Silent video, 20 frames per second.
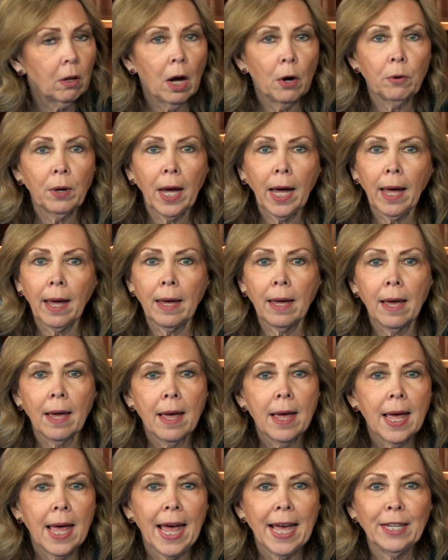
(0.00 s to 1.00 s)
Mm-hmm. Okay,
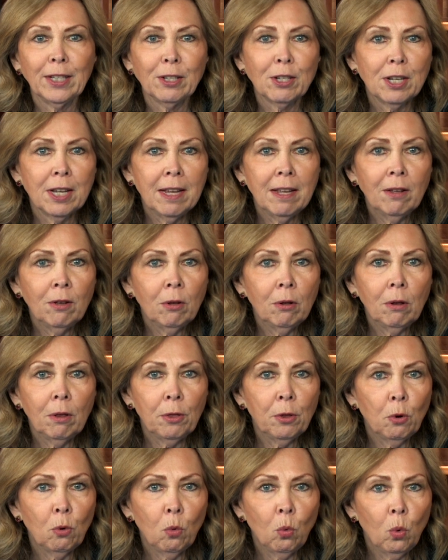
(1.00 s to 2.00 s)
until
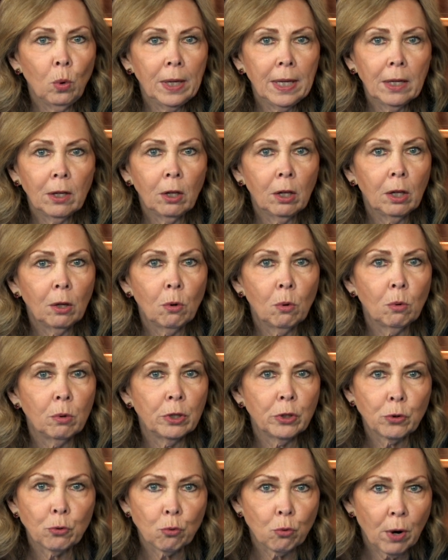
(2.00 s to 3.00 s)
the will
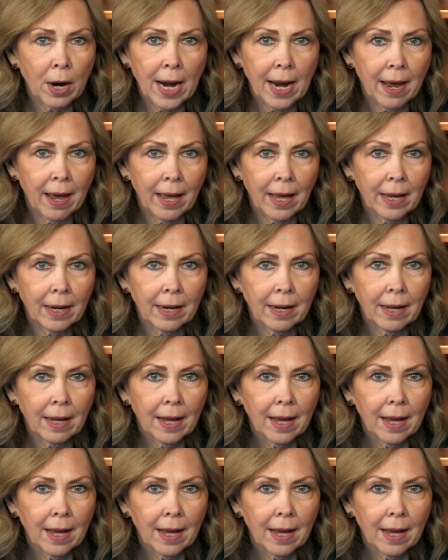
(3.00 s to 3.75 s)
was read,